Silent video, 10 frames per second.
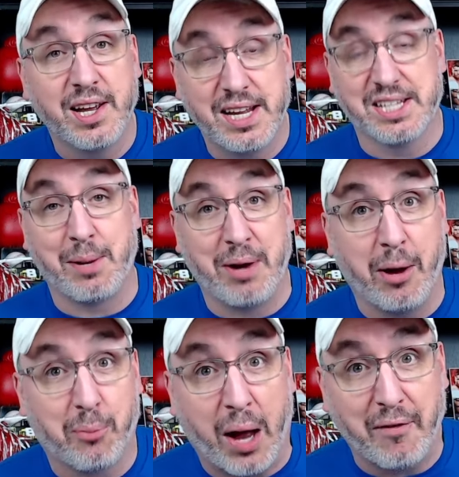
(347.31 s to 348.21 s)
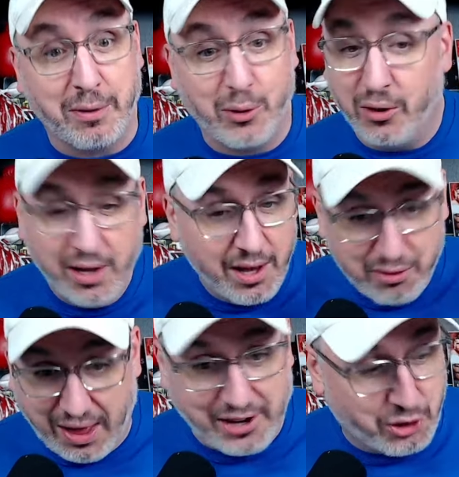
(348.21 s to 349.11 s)
He's coming out profitable.
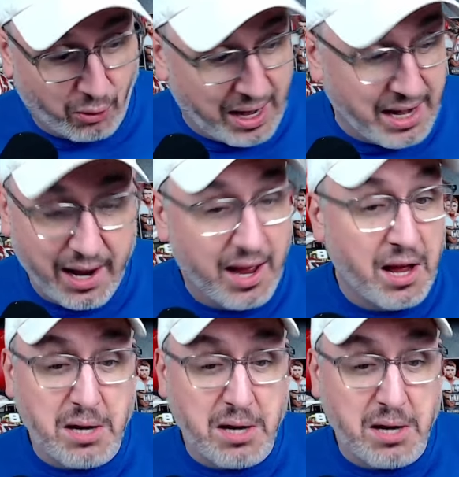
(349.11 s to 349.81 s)
That's great.